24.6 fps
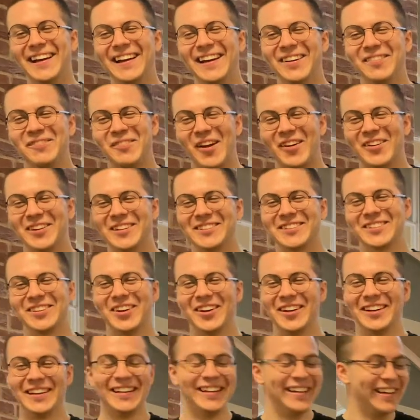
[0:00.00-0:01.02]

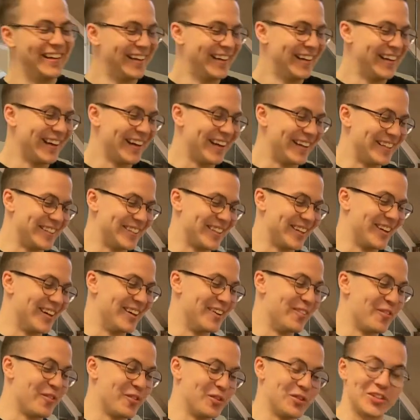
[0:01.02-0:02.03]
parasite. It's
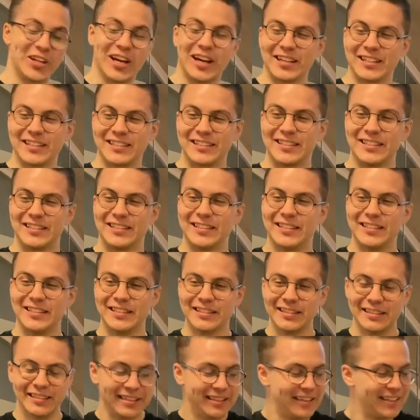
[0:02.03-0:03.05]
for Chagas
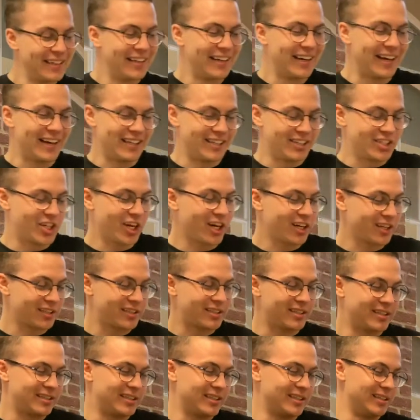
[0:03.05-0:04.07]
disease, and Chagas
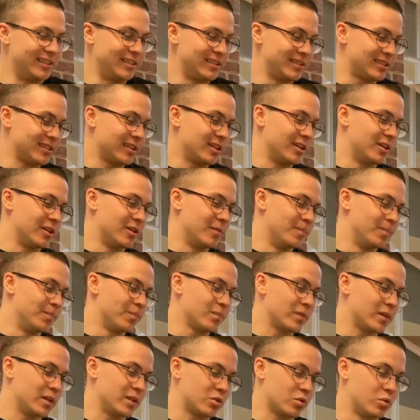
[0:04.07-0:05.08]
disease
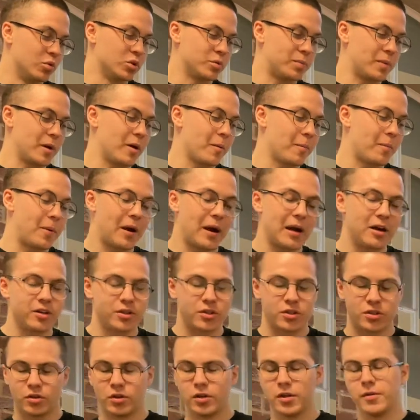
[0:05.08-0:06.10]
is caused by a
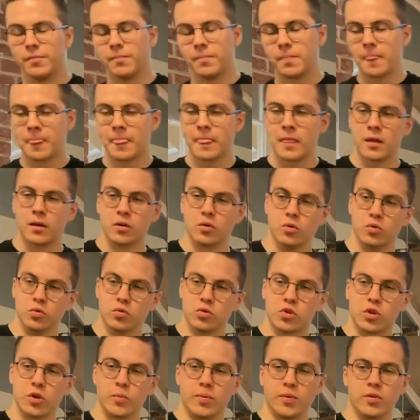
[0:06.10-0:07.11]
parasite called
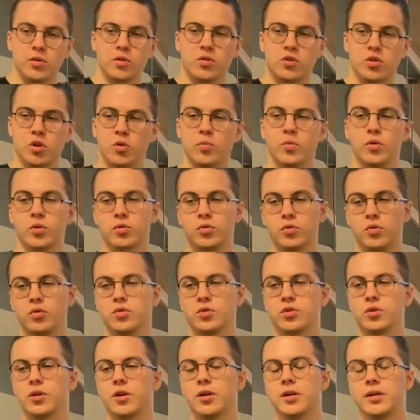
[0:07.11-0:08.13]
Trypanosoma
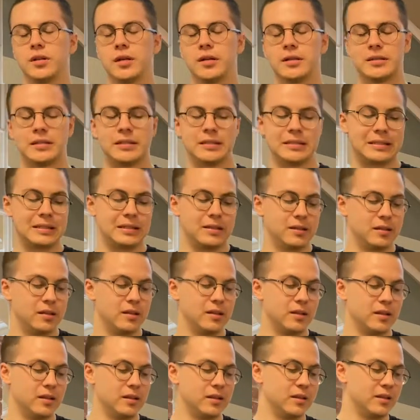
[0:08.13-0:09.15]
cruzi. That's its
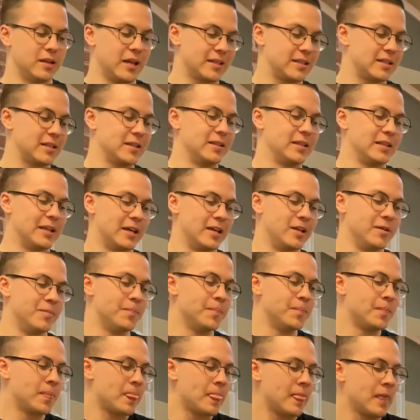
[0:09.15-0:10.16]
Latin
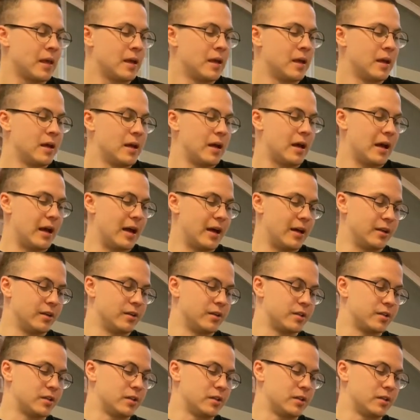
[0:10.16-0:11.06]
name, and